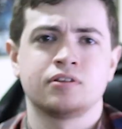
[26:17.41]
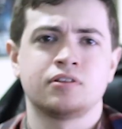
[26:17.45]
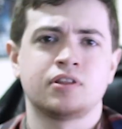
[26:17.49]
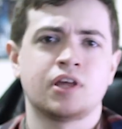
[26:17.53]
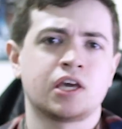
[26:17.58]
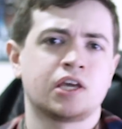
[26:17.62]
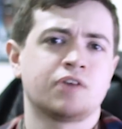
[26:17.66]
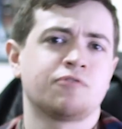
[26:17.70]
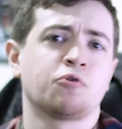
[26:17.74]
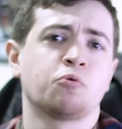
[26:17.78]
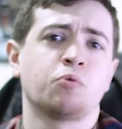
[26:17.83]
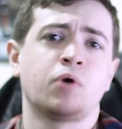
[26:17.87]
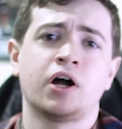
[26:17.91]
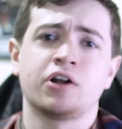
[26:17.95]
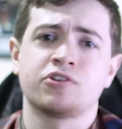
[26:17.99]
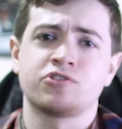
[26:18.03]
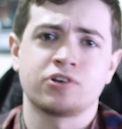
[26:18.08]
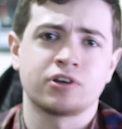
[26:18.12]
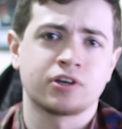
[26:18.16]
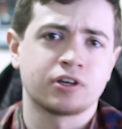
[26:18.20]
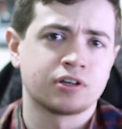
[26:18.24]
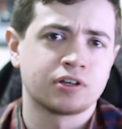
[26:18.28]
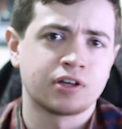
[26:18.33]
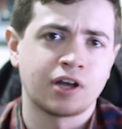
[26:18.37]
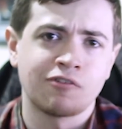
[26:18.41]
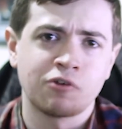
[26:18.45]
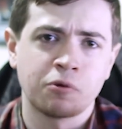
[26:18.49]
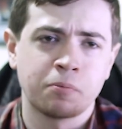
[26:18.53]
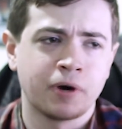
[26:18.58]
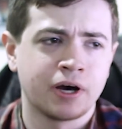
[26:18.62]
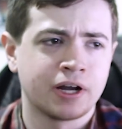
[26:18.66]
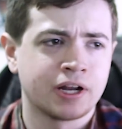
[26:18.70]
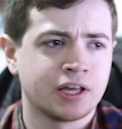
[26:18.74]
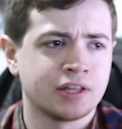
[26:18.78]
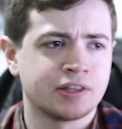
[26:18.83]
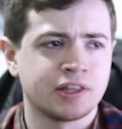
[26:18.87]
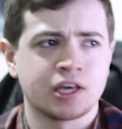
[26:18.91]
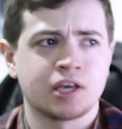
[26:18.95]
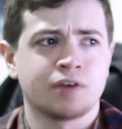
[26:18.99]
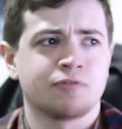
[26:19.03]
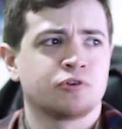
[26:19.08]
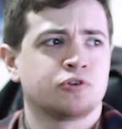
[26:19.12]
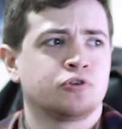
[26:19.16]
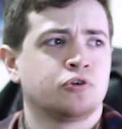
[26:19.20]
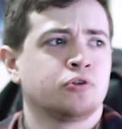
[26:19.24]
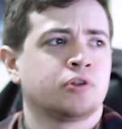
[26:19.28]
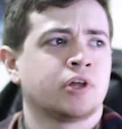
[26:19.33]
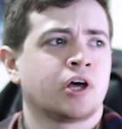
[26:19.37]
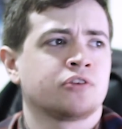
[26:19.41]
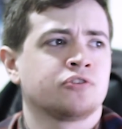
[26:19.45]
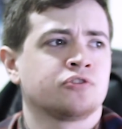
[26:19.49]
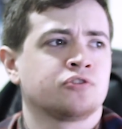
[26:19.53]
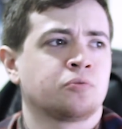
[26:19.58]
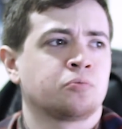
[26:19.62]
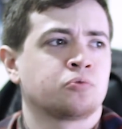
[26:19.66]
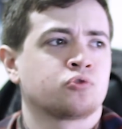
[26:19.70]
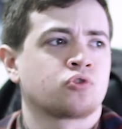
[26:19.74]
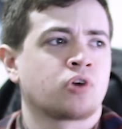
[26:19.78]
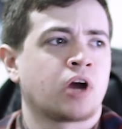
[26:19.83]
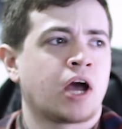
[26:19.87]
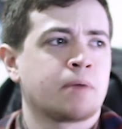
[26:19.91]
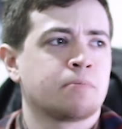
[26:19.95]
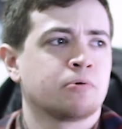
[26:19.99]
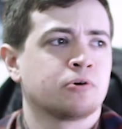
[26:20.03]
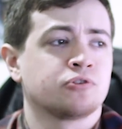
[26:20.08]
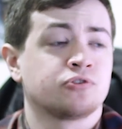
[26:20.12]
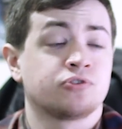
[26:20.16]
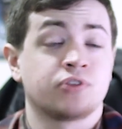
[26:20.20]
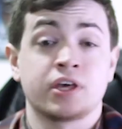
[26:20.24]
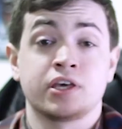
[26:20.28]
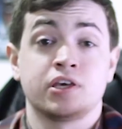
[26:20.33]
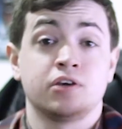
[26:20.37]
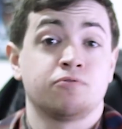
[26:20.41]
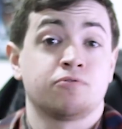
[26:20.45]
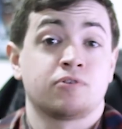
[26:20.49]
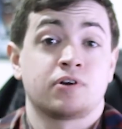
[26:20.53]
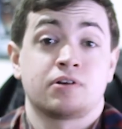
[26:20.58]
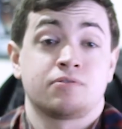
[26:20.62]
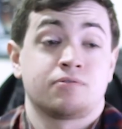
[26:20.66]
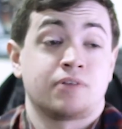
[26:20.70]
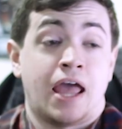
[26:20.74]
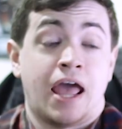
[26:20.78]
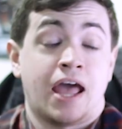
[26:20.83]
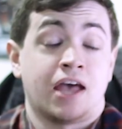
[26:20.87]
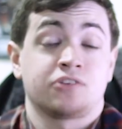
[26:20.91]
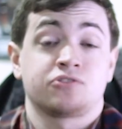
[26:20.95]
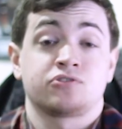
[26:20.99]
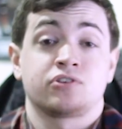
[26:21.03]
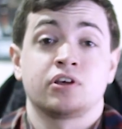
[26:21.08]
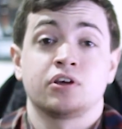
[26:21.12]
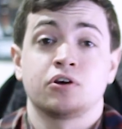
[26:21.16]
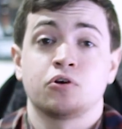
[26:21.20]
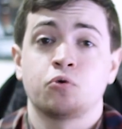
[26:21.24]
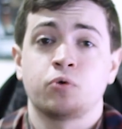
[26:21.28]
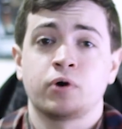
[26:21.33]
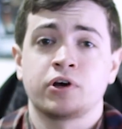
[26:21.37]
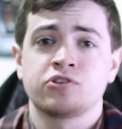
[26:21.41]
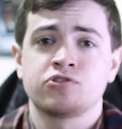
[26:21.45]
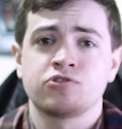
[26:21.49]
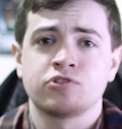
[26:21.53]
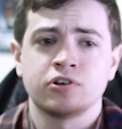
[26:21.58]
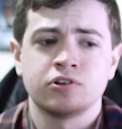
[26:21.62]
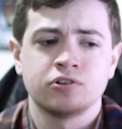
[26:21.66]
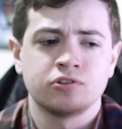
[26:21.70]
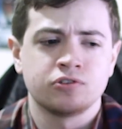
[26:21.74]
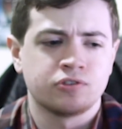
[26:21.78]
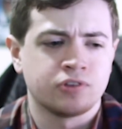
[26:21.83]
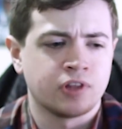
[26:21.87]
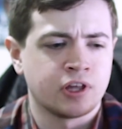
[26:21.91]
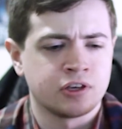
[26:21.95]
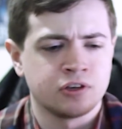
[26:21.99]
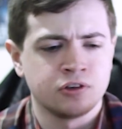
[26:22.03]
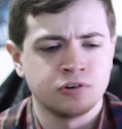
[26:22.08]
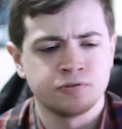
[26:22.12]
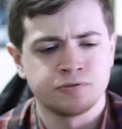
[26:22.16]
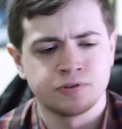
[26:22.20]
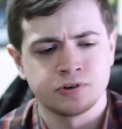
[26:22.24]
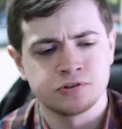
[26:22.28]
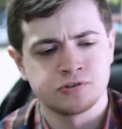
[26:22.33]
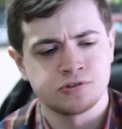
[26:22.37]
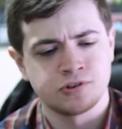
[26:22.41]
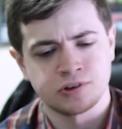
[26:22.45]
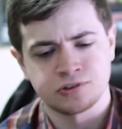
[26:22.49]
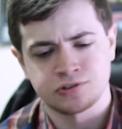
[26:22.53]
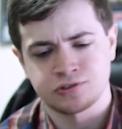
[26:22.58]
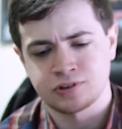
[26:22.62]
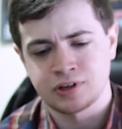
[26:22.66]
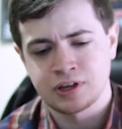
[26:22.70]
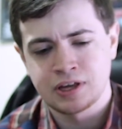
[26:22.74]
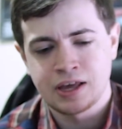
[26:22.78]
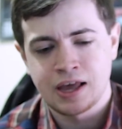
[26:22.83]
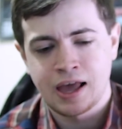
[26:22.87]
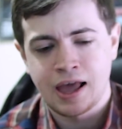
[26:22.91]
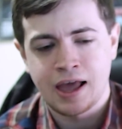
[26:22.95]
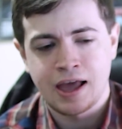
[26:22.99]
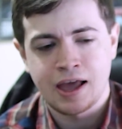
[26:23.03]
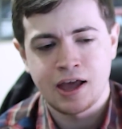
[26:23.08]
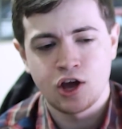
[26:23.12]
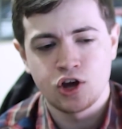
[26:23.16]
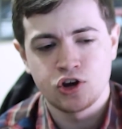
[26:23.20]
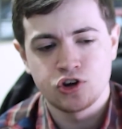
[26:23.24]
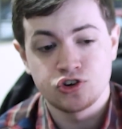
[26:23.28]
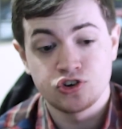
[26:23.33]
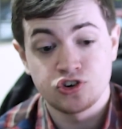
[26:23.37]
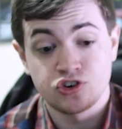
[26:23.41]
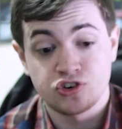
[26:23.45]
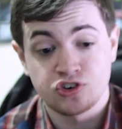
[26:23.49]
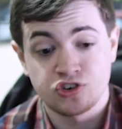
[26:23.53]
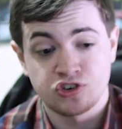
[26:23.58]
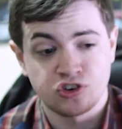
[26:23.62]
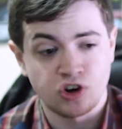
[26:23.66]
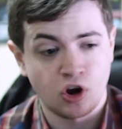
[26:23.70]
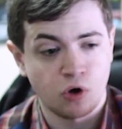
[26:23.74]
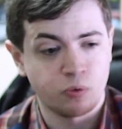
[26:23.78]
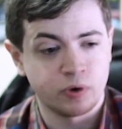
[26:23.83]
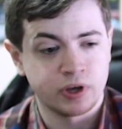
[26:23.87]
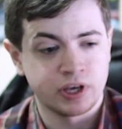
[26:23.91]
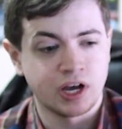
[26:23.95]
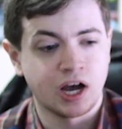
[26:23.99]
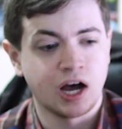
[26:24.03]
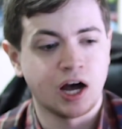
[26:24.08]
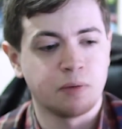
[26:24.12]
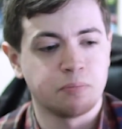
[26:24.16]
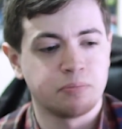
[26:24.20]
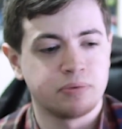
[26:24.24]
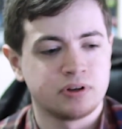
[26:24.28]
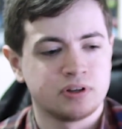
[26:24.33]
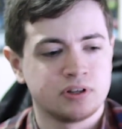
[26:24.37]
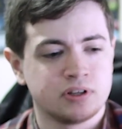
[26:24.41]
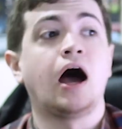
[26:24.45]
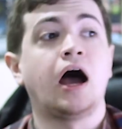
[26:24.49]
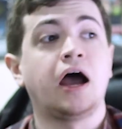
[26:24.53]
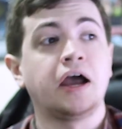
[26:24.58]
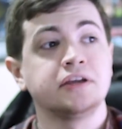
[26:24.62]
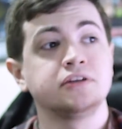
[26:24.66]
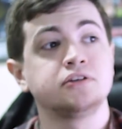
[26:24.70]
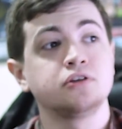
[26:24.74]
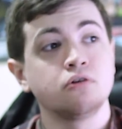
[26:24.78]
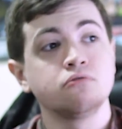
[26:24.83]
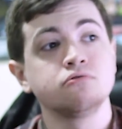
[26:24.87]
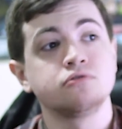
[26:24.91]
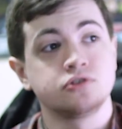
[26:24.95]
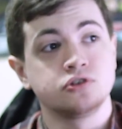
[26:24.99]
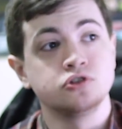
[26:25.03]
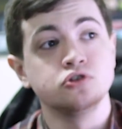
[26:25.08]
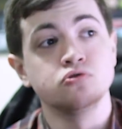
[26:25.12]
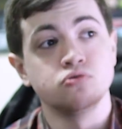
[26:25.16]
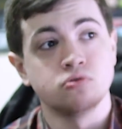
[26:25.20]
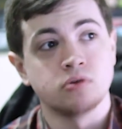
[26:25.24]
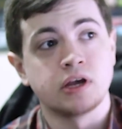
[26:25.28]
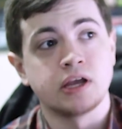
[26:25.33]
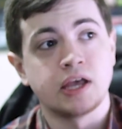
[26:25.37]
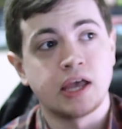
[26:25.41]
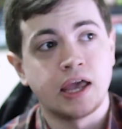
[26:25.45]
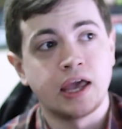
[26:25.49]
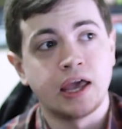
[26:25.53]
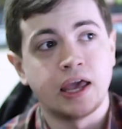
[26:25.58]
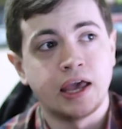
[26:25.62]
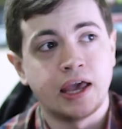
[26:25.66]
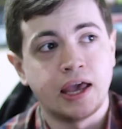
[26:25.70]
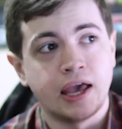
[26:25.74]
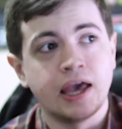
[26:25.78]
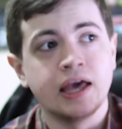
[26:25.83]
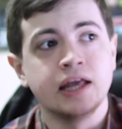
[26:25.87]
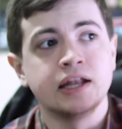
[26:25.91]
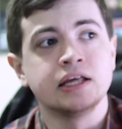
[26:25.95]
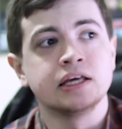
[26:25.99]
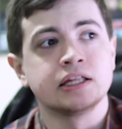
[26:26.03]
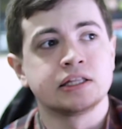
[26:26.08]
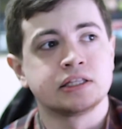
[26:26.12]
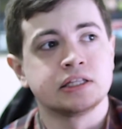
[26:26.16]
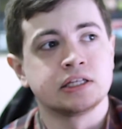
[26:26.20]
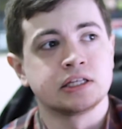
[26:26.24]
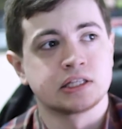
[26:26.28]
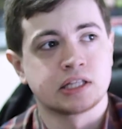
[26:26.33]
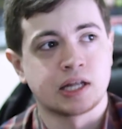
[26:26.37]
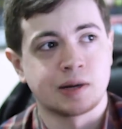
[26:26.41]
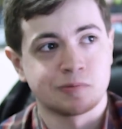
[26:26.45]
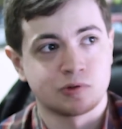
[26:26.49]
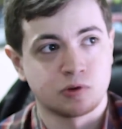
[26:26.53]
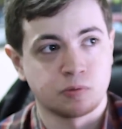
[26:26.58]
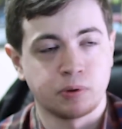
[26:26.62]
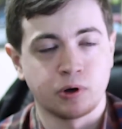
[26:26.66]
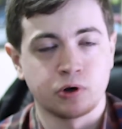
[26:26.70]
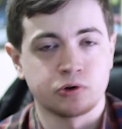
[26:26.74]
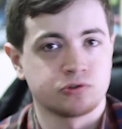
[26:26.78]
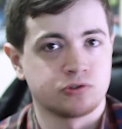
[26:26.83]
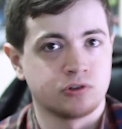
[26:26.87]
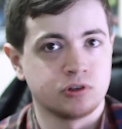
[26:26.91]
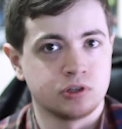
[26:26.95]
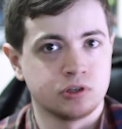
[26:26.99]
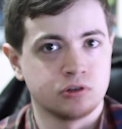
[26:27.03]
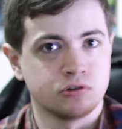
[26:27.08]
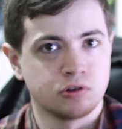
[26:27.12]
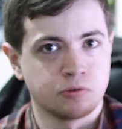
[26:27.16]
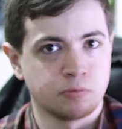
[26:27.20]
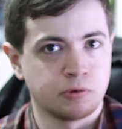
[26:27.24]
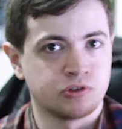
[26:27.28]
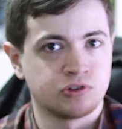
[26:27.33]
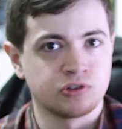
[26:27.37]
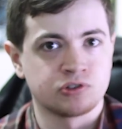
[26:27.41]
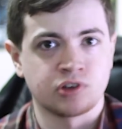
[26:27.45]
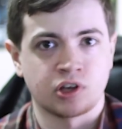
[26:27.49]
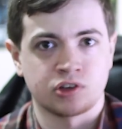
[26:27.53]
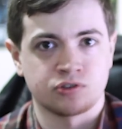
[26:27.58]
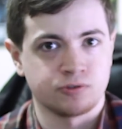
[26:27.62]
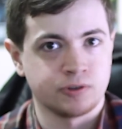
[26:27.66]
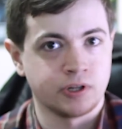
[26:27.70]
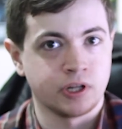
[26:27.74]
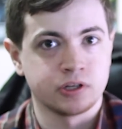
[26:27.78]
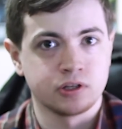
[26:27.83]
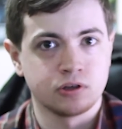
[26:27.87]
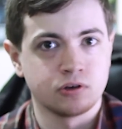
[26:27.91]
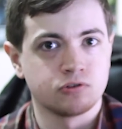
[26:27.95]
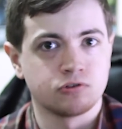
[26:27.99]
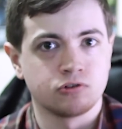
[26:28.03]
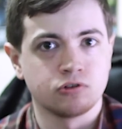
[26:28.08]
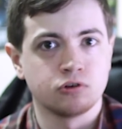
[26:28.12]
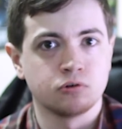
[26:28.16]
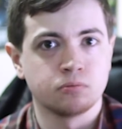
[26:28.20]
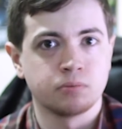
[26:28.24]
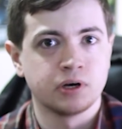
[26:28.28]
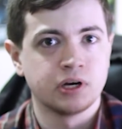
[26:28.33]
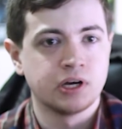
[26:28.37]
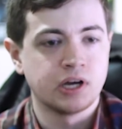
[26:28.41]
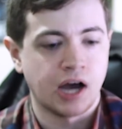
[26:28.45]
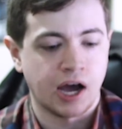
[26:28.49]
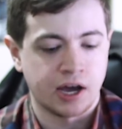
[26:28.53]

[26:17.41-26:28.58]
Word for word: Thank you for watching, everybody. Thank you for 2,000 subscribers. Thank you for asking questions. Thank you for just showing up. I don't do anything that I'm supposed to do to be successful on YouTube.